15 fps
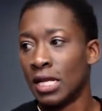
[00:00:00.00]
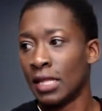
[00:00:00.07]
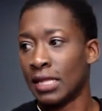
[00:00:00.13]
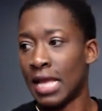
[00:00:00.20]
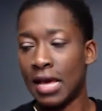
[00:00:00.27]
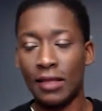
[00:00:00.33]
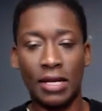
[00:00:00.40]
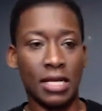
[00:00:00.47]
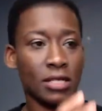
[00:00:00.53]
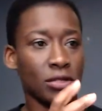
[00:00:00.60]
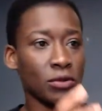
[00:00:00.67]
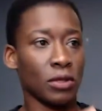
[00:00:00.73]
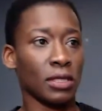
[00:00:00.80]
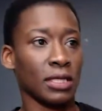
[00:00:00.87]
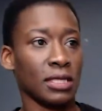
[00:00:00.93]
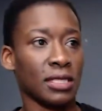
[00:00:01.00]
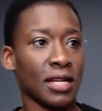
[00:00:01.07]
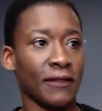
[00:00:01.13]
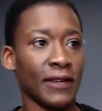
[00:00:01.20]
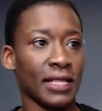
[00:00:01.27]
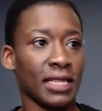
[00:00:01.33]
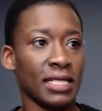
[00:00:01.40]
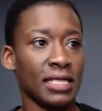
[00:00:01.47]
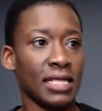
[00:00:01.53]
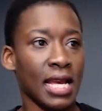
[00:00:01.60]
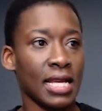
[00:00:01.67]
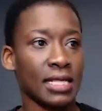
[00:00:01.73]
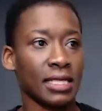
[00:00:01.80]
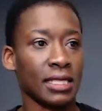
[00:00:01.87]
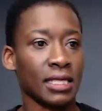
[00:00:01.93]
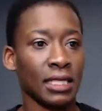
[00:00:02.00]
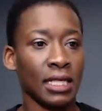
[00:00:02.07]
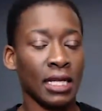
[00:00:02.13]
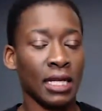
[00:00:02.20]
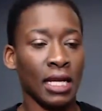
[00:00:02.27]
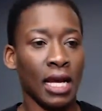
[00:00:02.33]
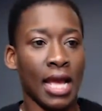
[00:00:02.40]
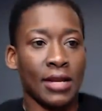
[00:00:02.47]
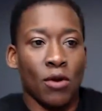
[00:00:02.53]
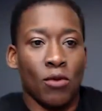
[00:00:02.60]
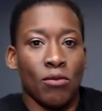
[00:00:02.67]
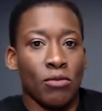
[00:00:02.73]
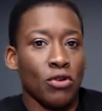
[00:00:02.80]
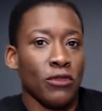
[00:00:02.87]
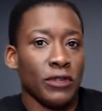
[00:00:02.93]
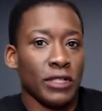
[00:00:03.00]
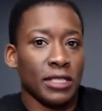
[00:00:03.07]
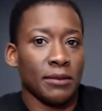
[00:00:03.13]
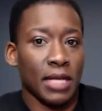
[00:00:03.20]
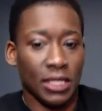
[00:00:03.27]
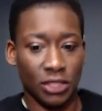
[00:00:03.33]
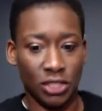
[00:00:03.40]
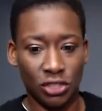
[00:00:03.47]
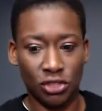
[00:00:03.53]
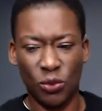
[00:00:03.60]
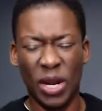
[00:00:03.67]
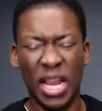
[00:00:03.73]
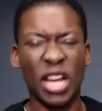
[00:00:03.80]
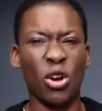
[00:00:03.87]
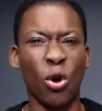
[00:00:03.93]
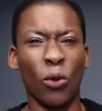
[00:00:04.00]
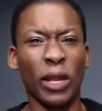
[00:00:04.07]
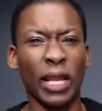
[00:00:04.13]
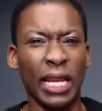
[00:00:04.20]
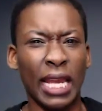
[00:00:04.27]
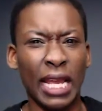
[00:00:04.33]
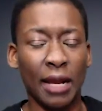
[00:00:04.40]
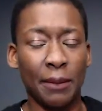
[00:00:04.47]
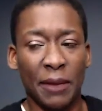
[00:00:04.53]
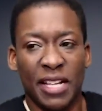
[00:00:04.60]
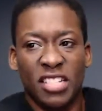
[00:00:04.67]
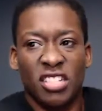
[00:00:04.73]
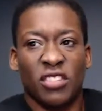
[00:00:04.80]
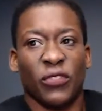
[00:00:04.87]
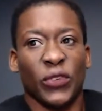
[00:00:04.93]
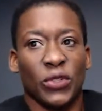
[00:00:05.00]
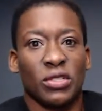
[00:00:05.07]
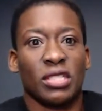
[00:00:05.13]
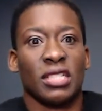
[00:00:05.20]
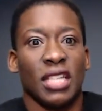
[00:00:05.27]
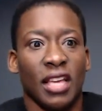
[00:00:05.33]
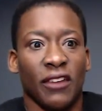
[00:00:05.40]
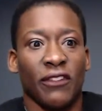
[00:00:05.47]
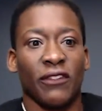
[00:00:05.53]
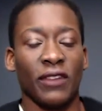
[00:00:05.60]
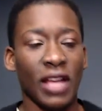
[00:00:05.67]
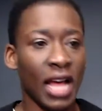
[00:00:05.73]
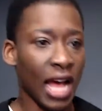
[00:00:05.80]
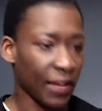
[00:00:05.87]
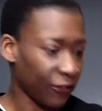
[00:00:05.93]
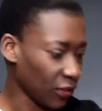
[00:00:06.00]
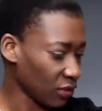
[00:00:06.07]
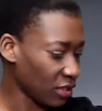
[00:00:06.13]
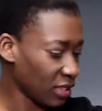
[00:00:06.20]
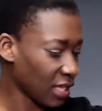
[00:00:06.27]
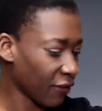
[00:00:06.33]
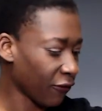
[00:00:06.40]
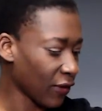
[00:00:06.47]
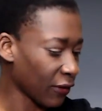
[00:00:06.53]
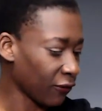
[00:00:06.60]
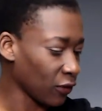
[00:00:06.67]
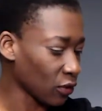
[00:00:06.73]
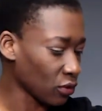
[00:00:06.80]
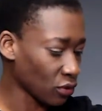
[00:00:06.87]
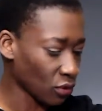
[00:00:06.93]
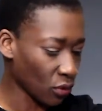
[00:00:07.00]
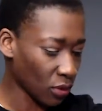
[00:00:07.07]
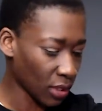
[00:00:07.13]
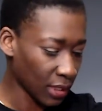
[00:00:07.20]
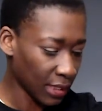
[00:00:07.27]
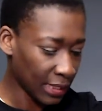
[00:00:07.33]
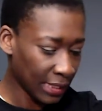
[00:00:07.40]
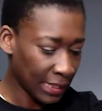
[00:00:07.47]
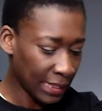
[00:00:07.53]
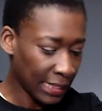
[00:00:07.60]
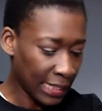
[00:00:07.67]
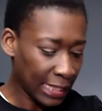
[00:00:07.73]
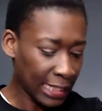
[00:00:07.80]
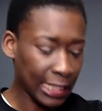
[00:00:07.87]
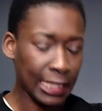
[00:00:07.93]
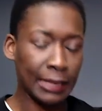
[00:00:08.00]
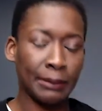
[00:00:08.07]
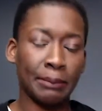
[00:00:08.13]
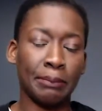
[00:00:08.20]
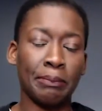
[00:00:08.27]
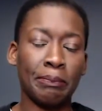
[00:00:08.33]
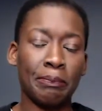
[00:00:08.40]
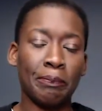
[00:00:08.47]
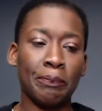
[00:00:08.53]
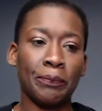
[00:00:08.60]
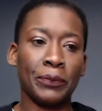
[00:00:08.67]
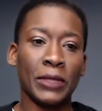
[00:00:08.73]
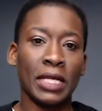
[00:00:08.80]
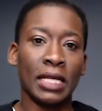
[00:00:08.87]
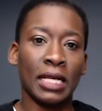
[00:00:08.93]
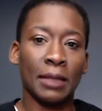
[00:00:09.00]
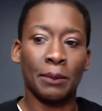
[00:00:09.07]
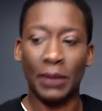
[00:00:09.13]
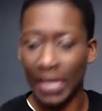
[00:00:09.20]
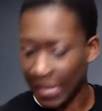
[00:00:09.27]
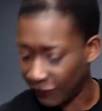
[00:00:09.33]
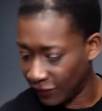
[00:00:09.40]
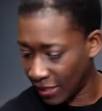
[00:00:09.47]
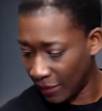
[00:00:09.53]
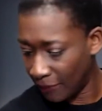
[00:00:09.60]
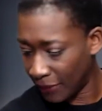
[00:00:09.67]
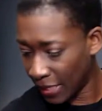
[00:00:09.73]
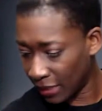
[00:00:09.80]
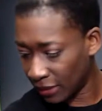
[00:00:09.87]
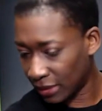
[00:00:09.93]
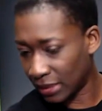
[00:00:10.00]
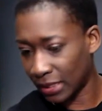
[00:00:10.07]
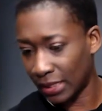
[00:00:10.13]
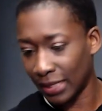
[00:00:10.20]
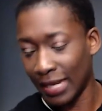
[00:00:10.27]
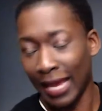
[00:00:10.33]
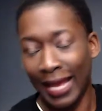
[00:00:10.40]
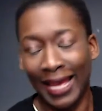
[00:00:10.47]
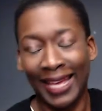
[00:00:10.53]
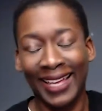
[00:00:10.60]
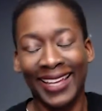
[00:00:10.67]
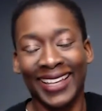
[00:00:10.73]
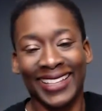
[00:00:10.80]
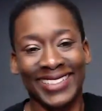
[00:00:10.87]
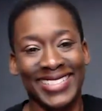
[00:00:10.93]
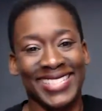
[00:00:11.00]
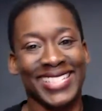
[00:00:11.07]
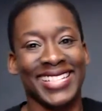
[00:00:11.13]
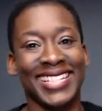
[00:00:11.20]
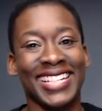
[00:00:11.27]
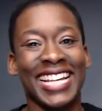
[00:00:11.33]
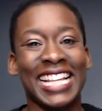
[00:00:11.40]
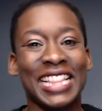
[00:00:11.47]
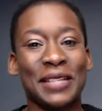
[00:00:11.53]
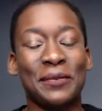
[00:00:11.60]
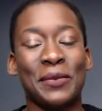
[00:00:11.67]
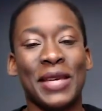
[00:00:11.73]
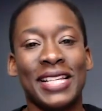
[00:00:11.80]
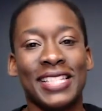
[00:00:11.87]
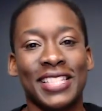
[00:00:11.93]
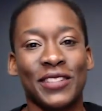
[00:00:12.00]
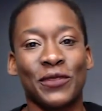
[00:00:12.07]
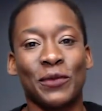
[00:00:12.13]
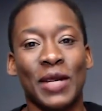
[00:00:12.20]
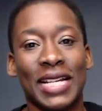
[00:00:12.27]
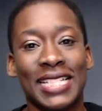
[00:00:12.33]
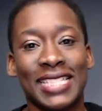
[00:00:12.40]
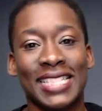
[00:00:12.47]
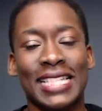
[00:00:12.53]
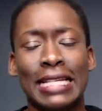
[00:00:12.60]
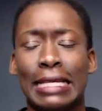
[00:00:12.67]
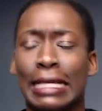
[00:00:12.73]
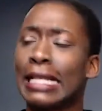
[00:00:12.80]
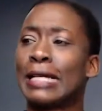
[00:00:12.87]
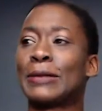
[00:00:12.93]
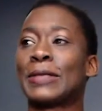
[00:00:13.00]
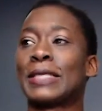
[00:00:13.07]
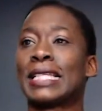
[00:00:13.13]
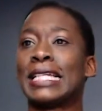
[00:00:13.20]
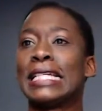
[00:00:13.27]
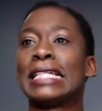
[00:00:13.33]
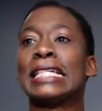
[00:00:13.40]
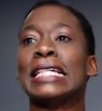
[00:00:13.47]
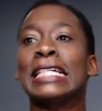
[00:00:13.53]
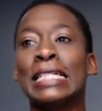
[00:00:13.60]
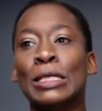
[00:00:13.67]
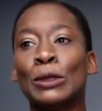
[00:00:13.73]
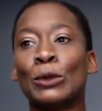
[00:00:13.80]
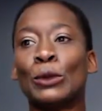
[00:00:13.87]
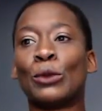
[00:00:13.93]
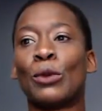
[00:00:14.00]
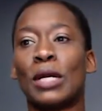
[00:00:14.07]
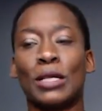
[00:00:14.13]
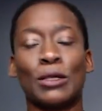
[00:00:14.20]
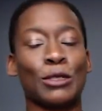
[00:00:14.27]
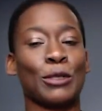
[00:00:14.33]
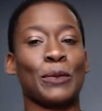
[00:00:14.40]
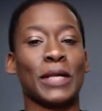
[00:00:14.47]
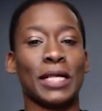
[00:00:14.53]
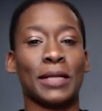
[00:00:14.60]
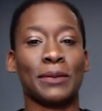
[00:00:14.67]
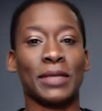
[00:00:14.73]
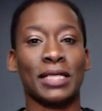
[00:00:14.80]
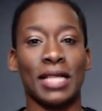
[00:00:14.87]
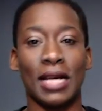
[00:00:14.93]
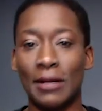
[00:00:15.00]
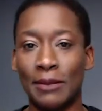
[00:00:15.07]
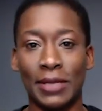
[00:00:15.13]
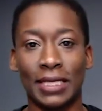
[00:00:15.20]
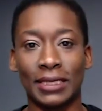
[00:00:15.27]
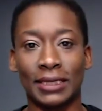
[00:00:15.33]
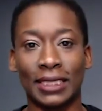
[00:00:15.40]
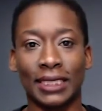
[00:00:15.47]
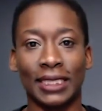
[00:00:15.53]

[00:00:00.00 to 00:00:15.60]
now that I do all this stuff at the desk, I don't move as much. Just when I go to get up, I just feel stiff. I feel sore. But I have dumbbells sitting at the base of my seat. And I was like, well, why don't you pick up the dumbbells?